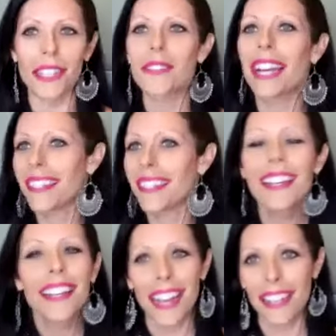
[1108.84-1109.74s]
if I
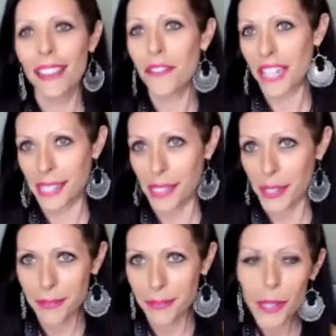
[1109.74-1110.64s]
I loved ice
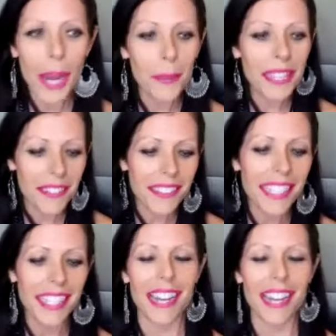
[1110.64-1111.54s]
cream. So I would literally
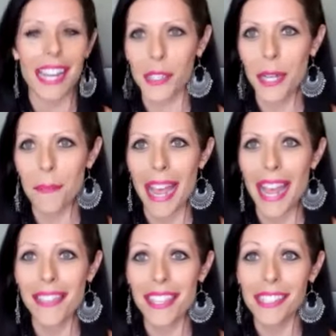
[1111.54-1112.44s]
eat ice cream
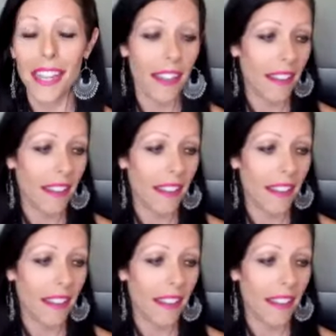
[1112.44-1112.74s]
and then